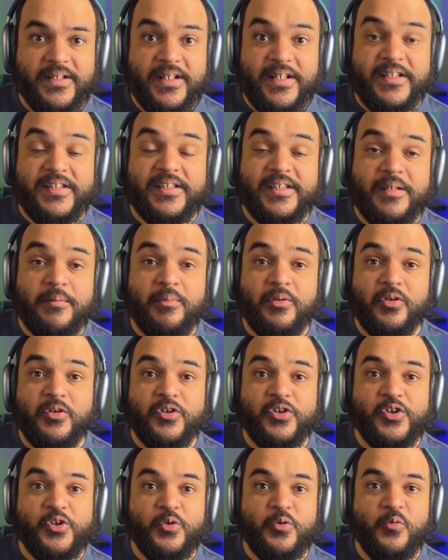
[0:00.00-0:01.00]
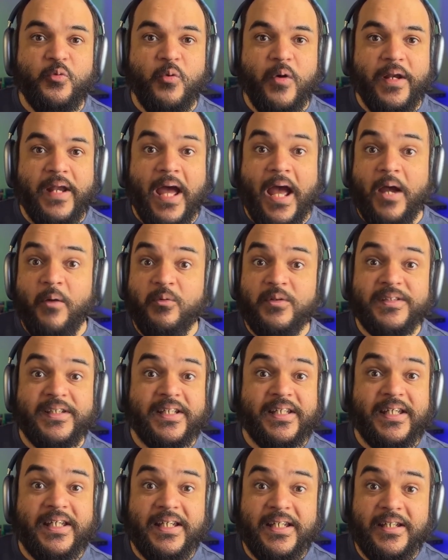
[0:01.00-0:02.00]
Similar to when I was a
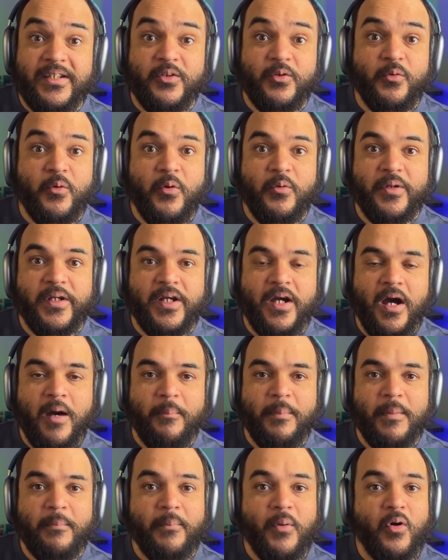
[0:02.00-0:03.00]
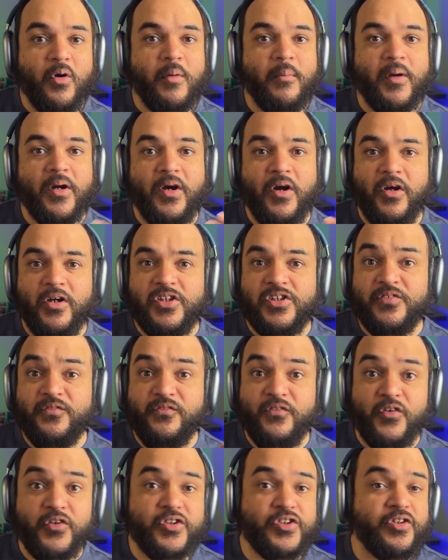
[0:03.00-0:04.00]
kid growing up and Pokemon cards
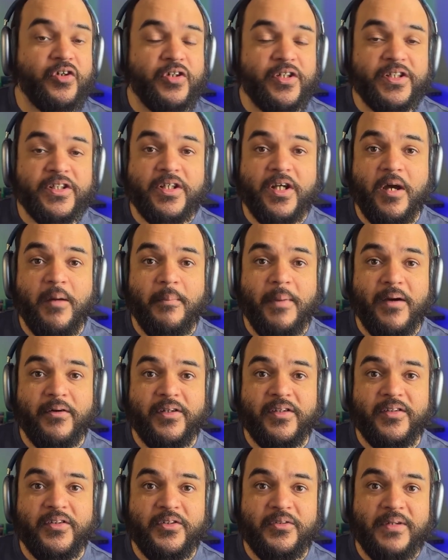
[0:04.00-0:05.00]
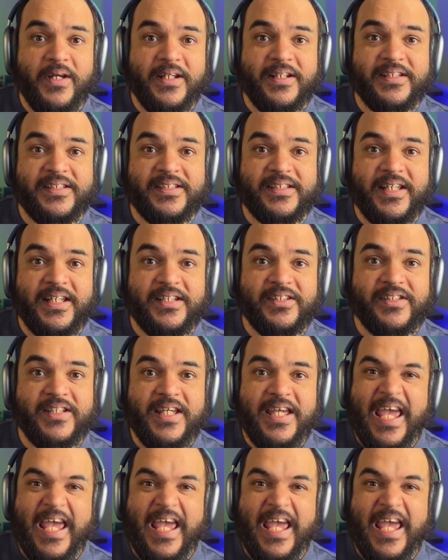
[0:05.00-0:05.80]
first started to come out in the United States